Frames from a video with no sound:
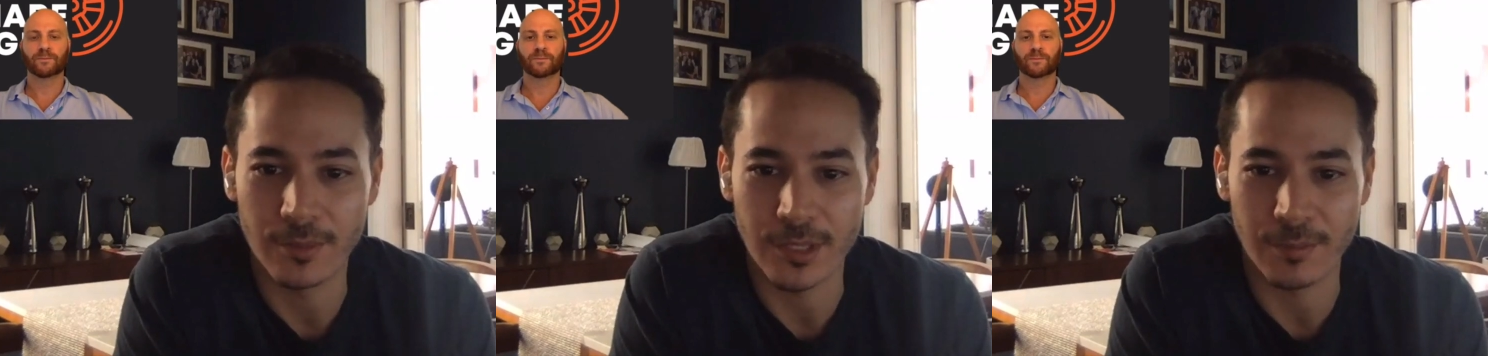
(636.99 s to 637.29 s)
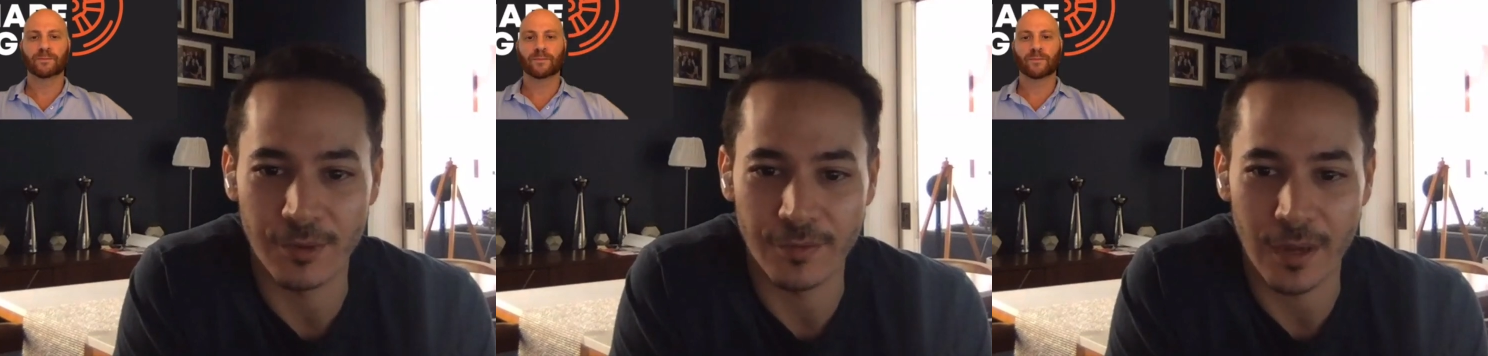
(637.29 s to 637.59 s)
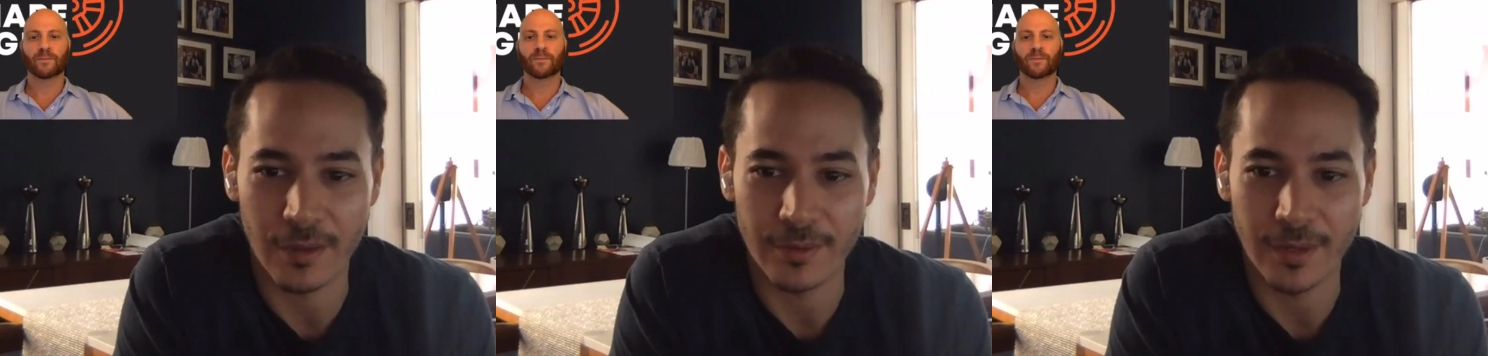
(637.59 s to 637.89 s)
Speaker 1: which can be
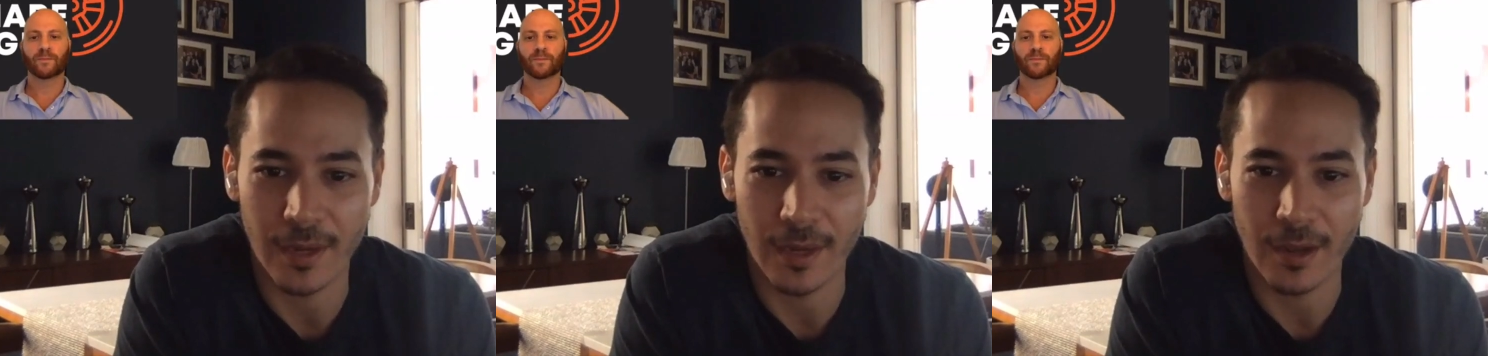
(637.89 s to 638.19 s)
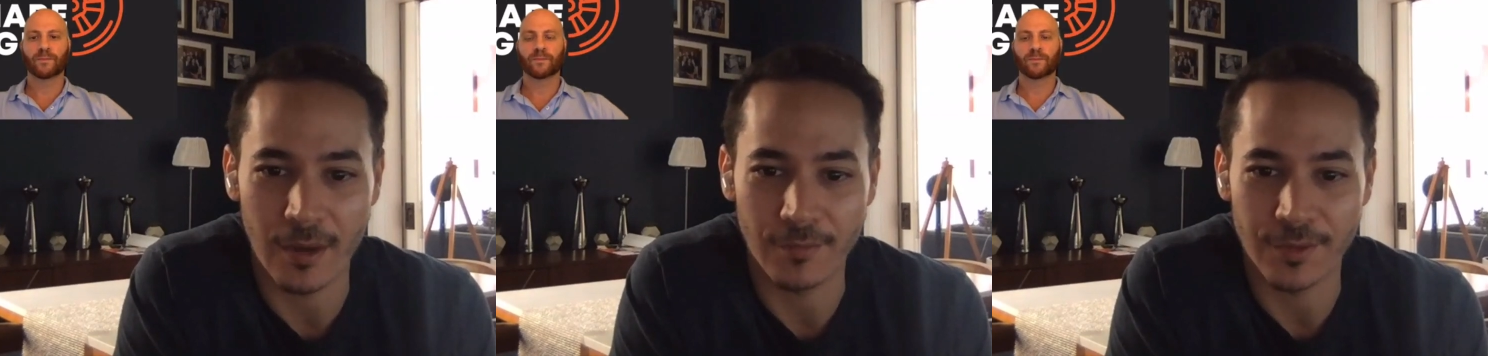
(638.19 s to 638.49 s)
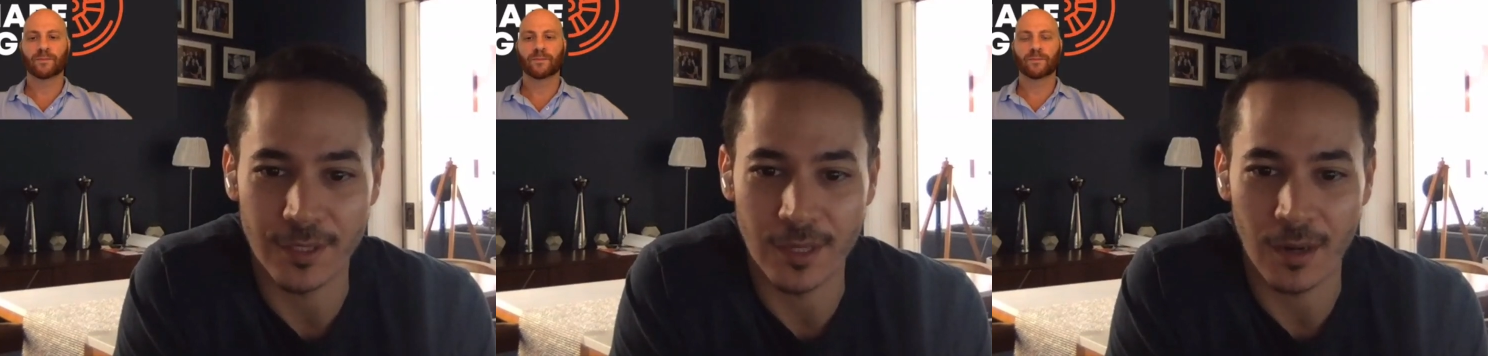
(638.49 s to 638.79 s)
found at
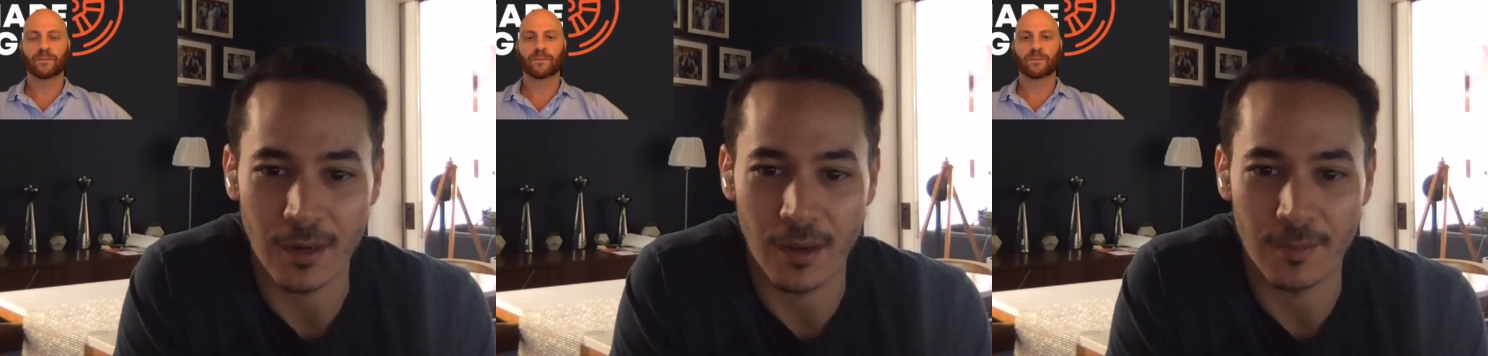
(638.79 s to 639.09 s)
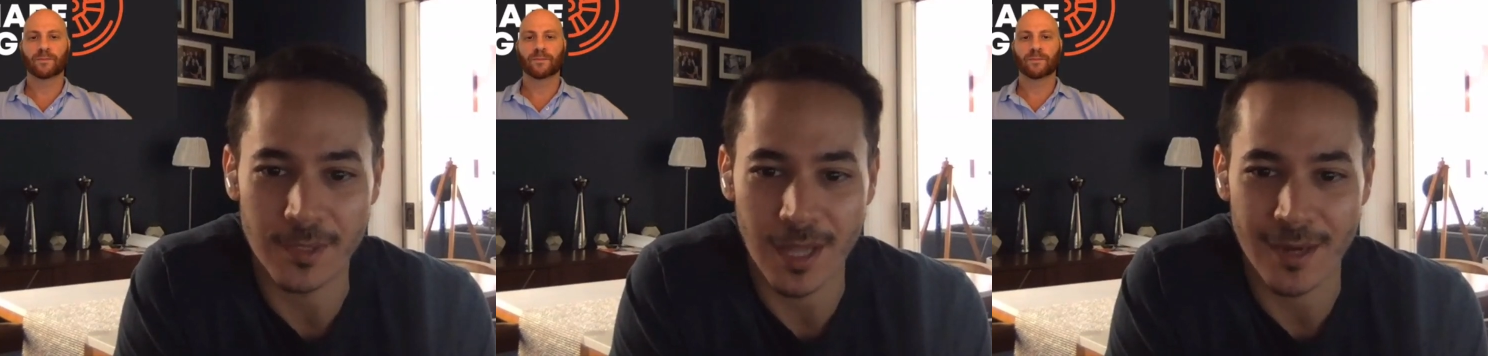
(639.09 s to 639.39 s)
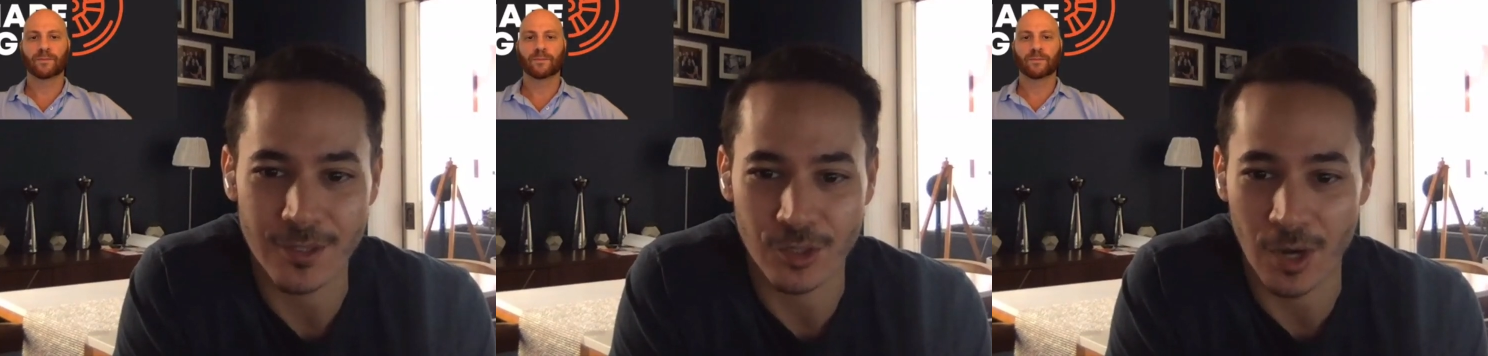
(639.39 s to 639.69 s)
onfleet dot com
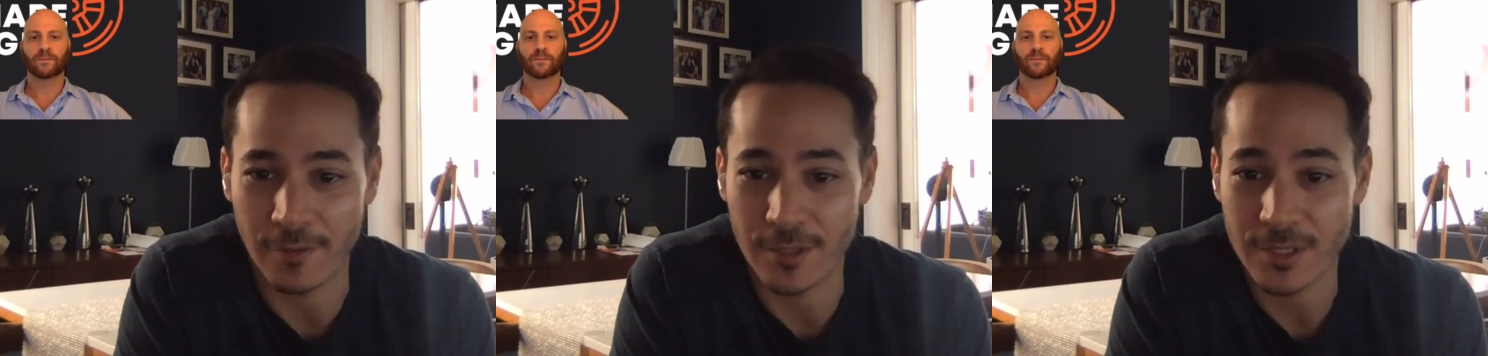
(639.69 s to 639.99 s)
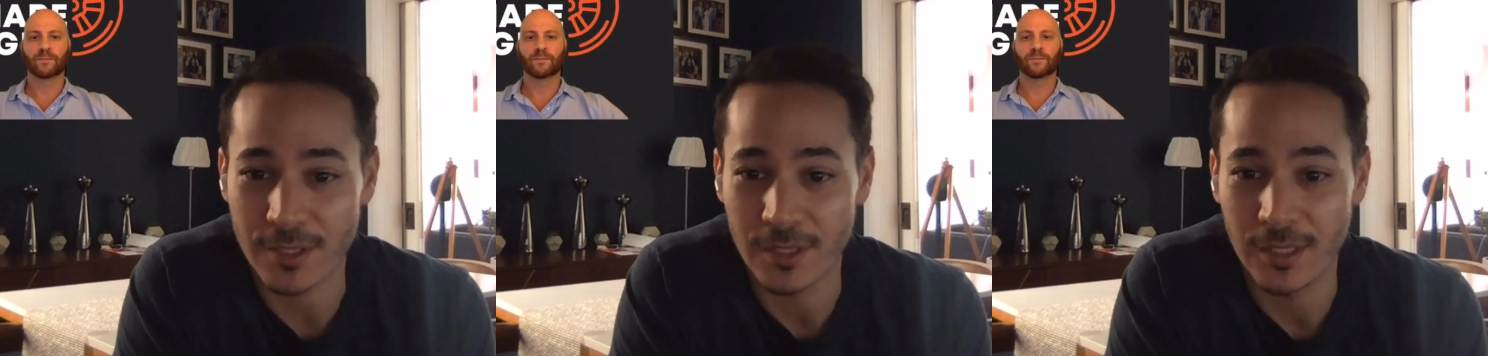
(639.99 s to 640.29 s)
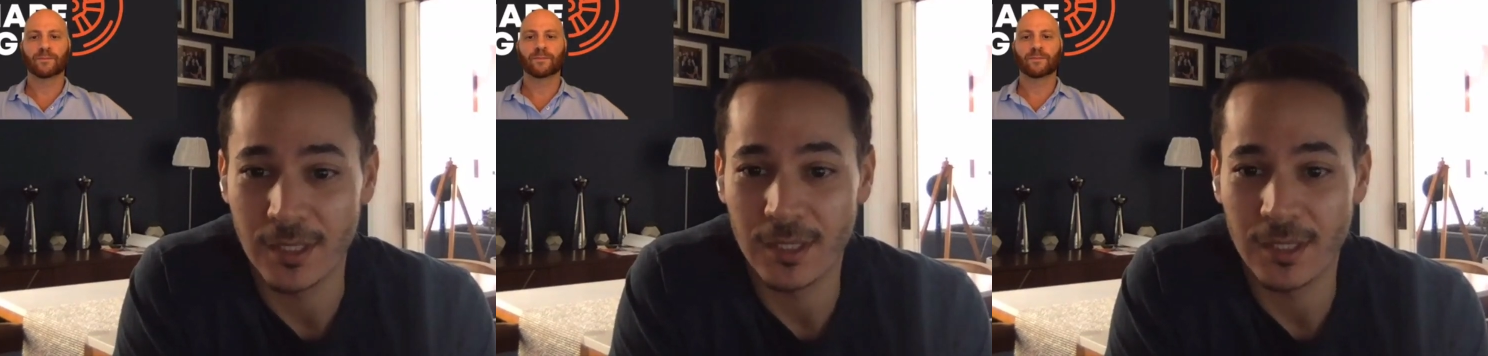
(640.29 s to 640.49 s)
slash drivers,